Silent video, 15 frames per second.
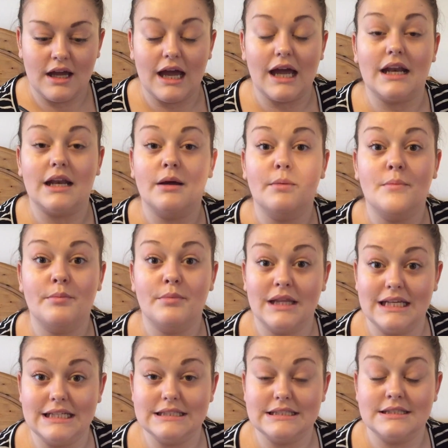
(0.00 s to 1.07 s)
And
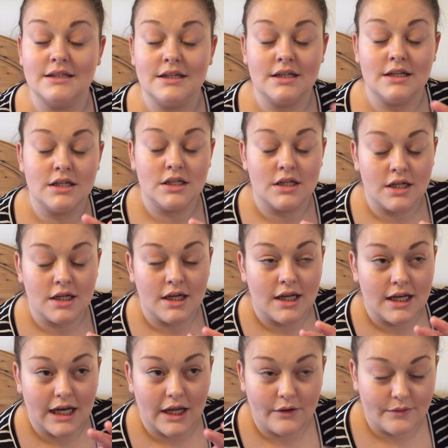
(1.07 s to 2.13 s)
please,
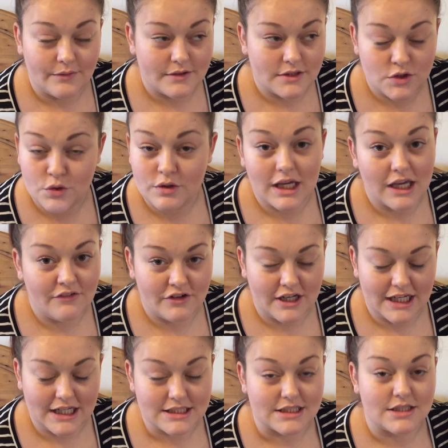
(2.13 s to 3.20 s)
now don't get
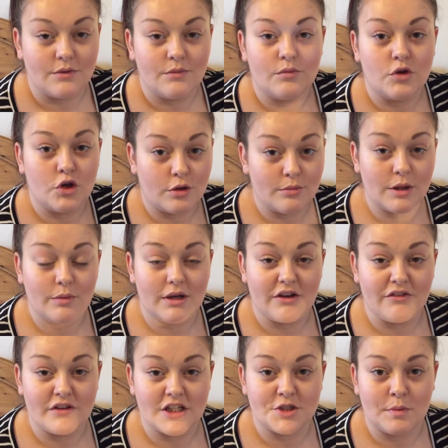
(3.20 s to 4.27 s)
frightened. Normally when I
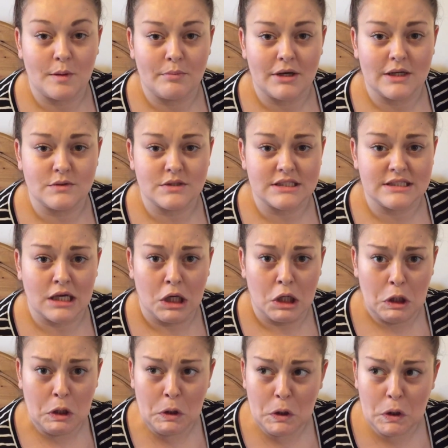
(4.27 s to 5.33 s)
finish my brows, it's like,
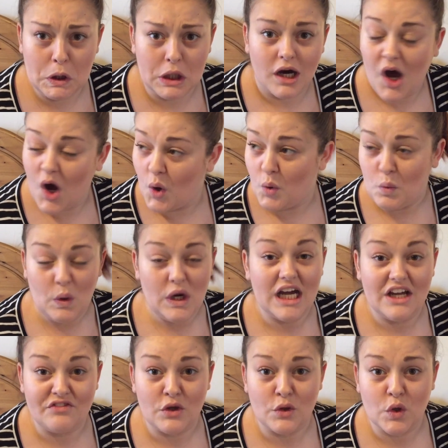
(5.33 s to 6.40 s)
oh, what
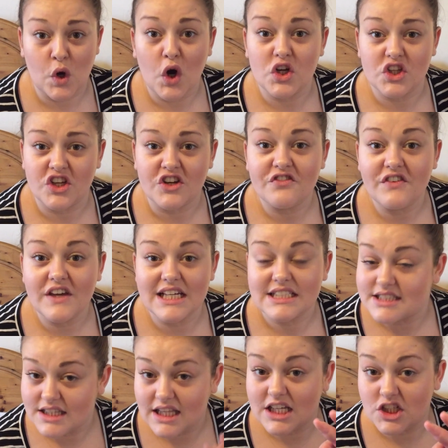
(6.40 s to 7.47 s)
have you got on your
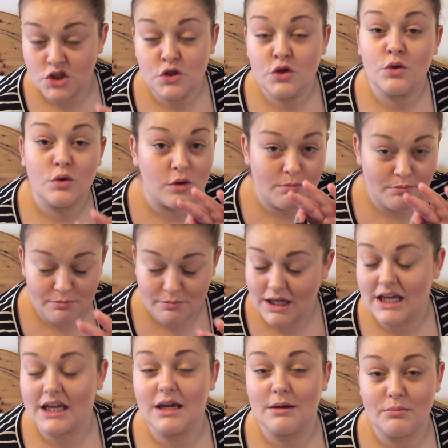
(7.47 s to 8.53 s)
face? Like 2
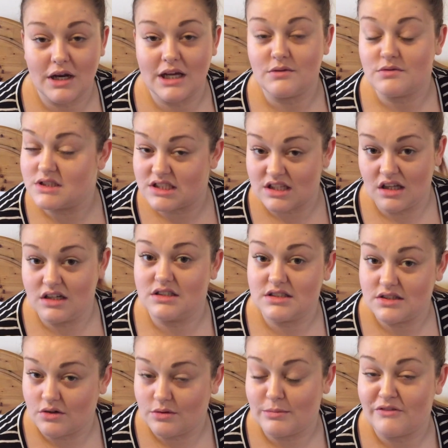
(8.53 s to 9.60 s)
big brown
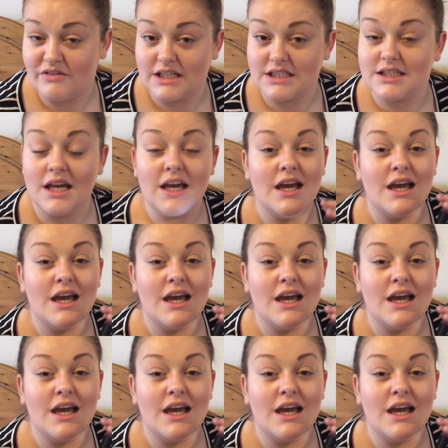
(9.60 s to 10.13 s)
slugs on my face.